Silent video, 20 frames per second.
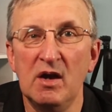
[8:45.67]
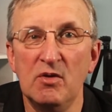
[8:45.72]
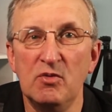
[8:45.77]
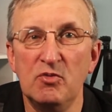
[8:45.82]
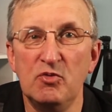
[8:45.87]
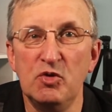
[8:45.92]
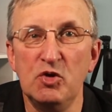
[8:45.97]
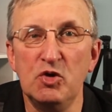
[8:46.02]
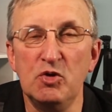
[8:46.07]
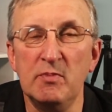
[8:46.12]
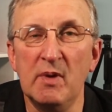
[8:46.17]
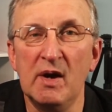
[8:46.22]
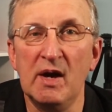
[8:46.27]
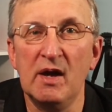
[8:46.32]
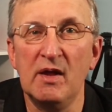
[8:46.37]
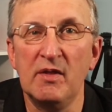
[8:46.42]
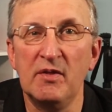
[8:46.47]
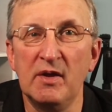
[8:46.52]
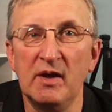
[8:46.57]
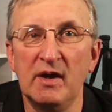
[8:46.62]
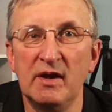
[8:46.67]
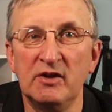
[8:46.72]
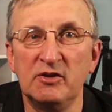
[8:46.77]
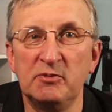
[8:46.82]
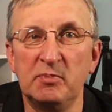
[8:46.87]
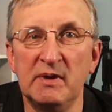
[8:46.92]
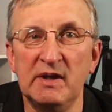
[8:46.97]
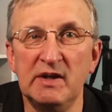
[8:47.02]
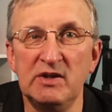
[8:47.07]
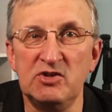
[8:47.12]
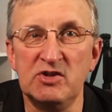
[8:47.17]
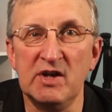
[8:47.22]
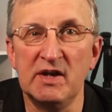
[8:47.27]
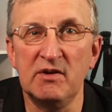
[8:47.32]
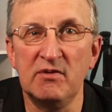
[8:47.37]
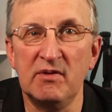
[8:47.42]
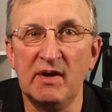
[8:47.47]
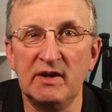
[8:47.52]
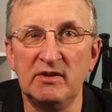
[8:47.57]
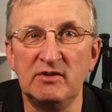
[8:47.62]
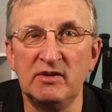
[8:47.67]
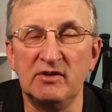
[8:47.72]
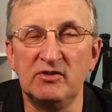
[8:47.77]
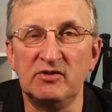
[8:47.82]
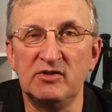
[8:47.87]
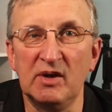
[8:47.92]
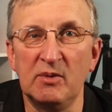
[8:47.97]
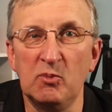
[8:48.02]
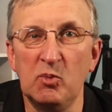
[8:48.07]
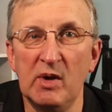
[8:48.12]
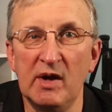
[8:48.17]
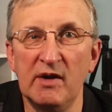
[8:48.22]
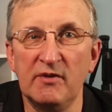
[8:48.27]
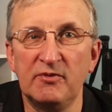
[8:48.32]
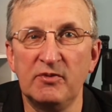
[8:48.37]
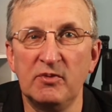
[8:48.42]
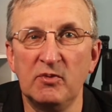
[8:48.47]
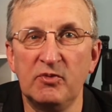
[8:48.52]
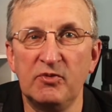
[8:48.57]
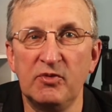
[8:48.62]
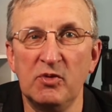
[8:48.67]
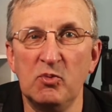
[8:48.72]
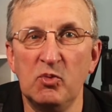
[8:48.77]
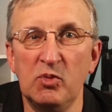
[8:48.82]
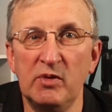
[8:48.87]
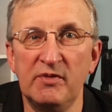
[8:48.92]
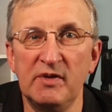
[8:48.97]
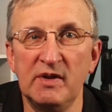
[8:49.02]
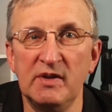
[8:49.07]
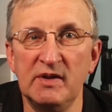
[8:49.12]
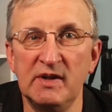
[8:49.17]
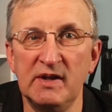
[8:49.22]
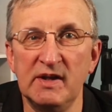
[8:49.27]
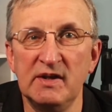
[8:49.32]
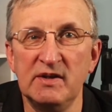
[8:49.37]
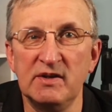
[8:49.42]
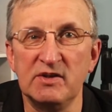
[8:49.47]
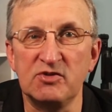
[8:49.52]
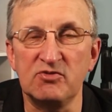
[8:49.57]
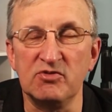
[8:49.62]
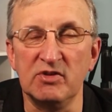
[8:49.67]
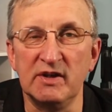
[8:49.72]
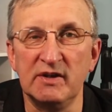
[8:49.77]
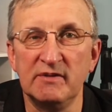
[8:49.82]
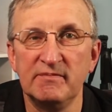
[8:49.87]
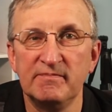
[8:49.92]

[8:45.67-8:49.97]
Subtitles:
rumour that has been generated somewhere from within the industry.